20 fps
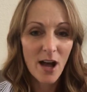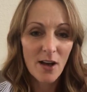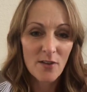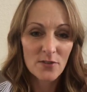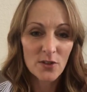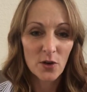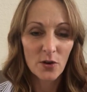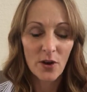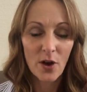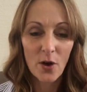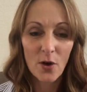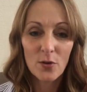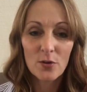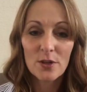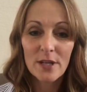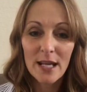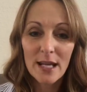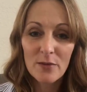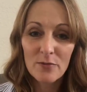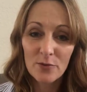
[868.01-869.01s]
of your
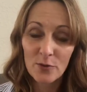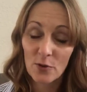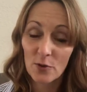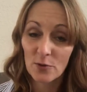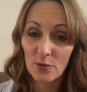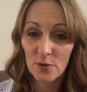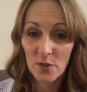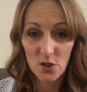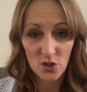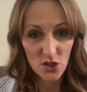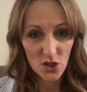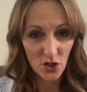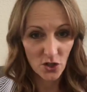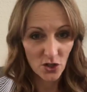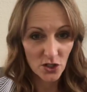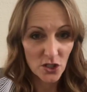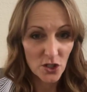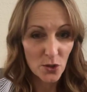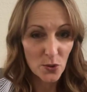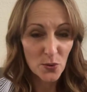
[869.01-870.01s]
own name for future
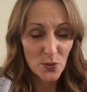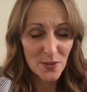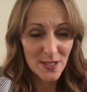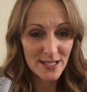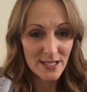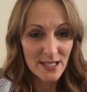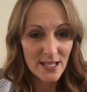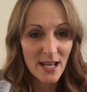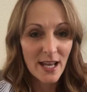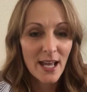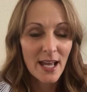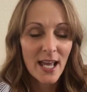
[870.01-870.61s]
use